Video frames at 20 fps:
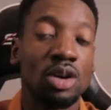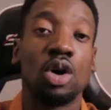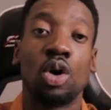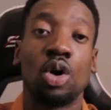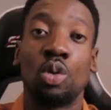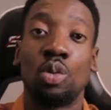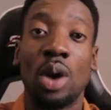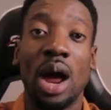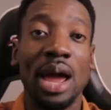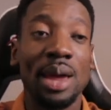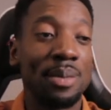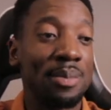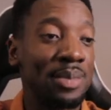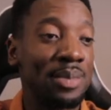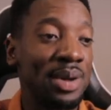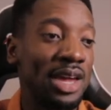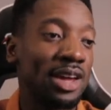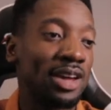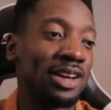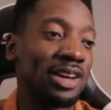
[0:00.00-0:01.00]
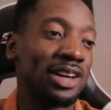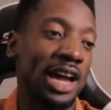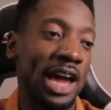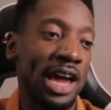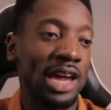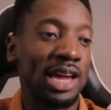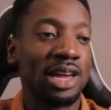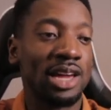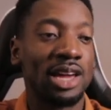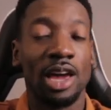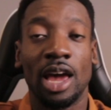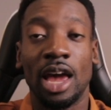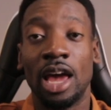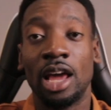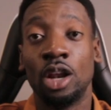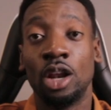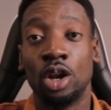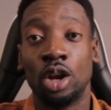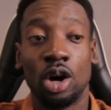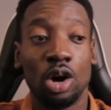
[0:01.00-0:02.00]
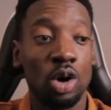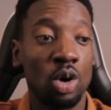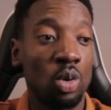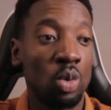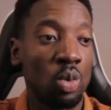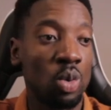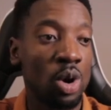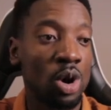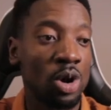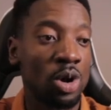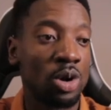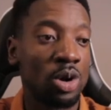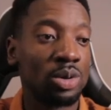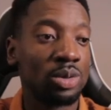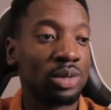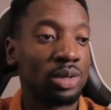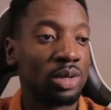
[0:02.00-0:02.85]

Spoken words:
write me a hello world